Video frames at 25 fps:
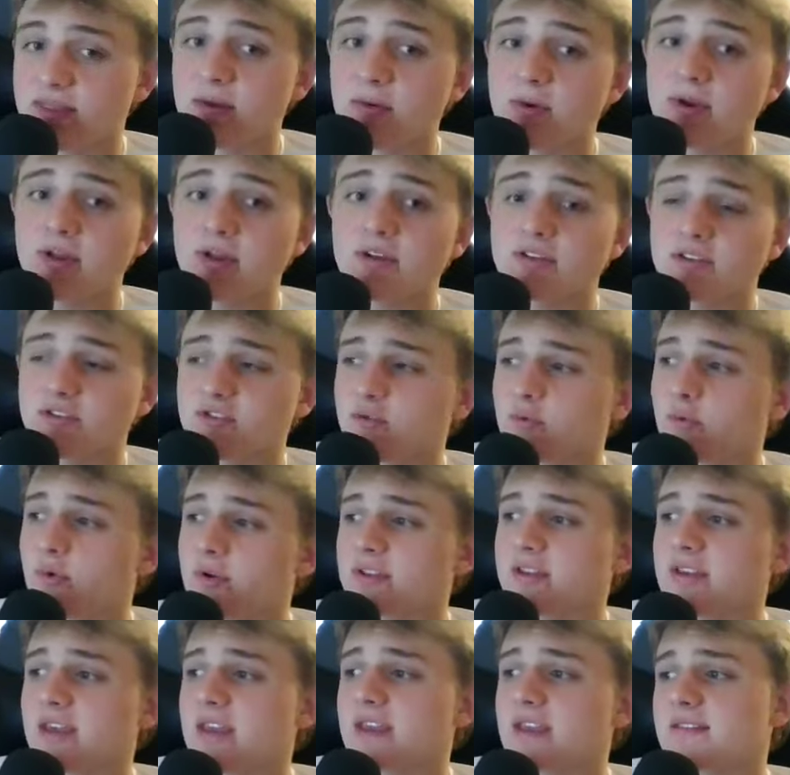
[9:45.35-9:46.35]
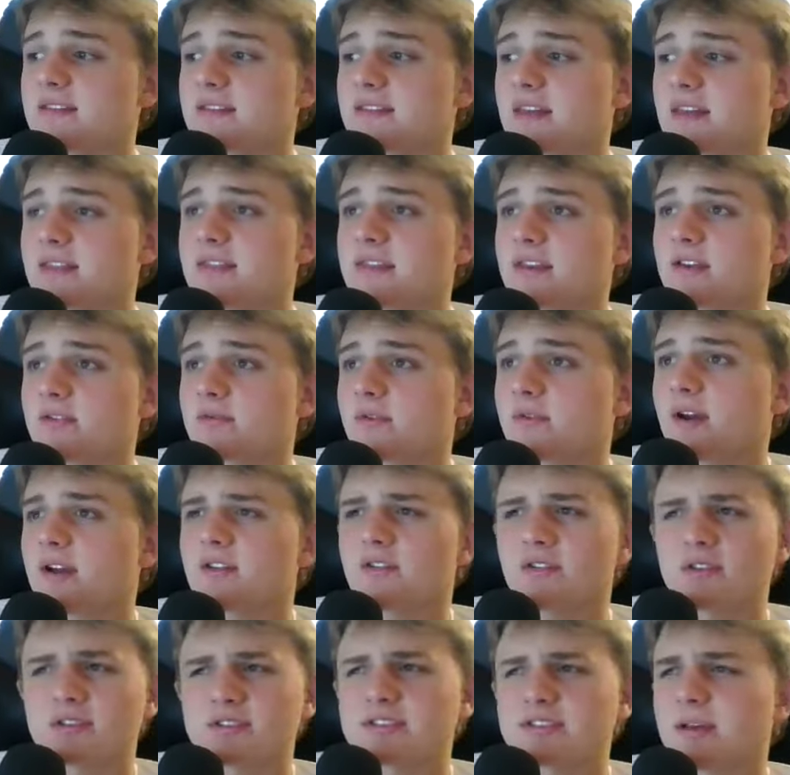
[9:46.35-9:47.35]
They went on a 28 to nothing
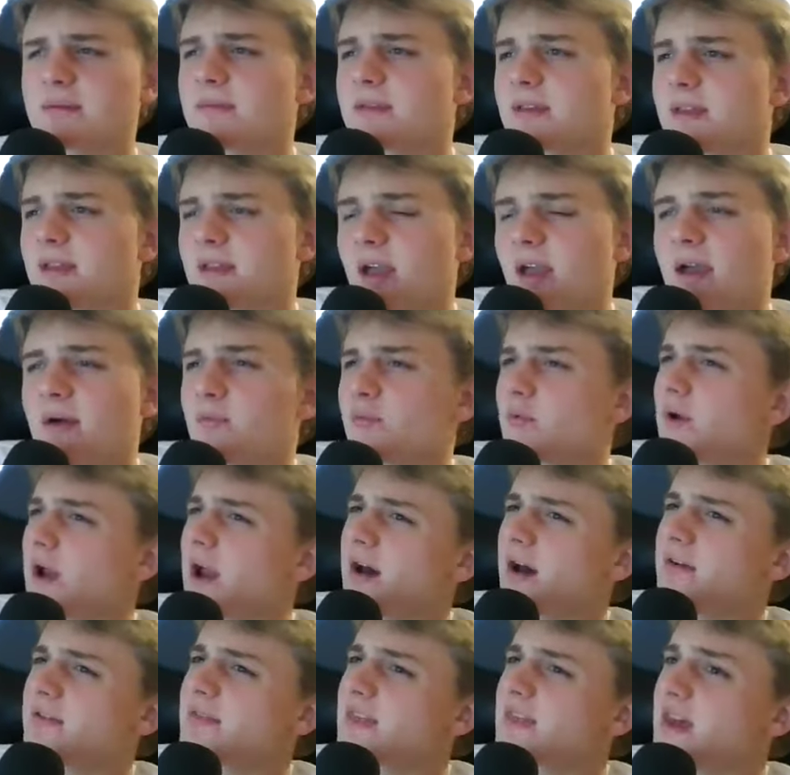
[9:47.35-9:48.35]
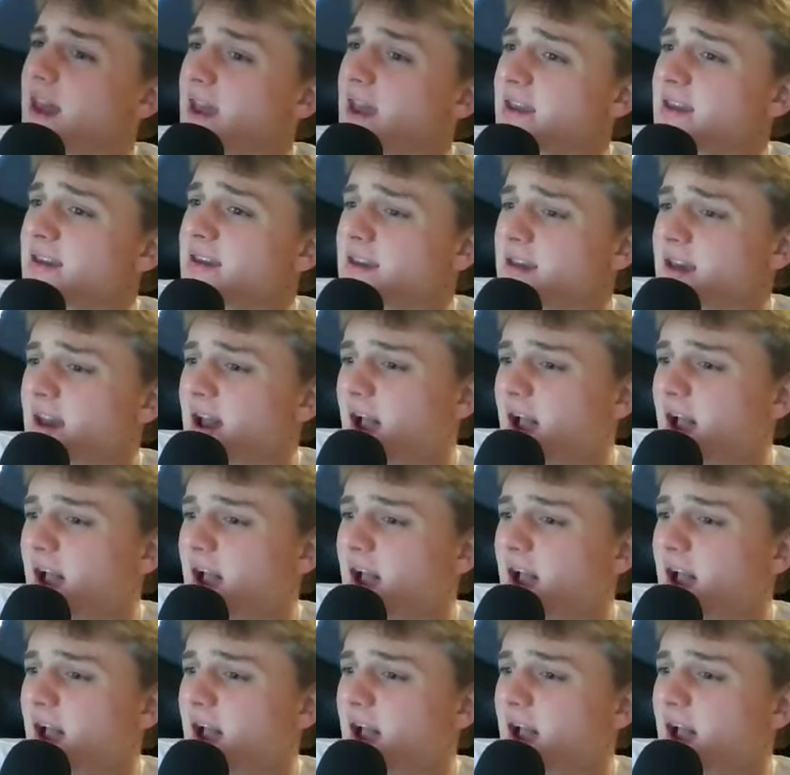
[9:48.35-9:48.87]
run or something around that.